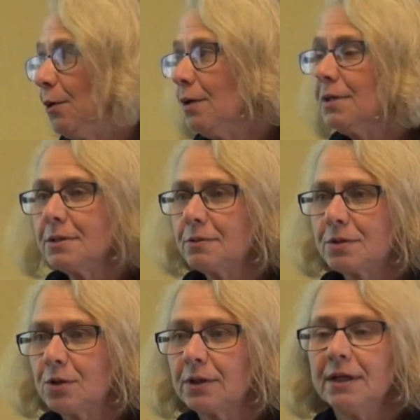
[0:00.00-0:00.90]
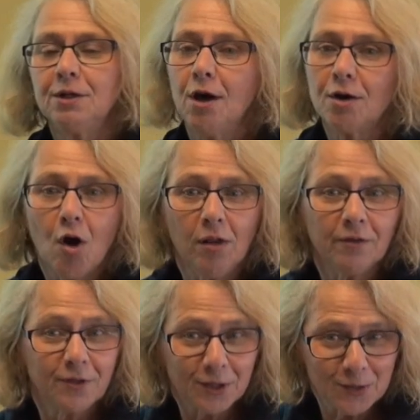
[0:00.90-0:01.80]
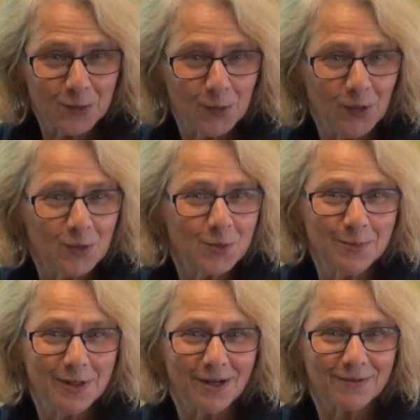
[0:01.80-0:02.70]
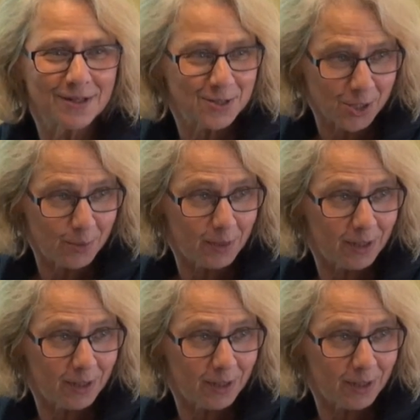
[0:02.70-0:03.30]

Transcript: you know, certainly not all of the controls would be offered a job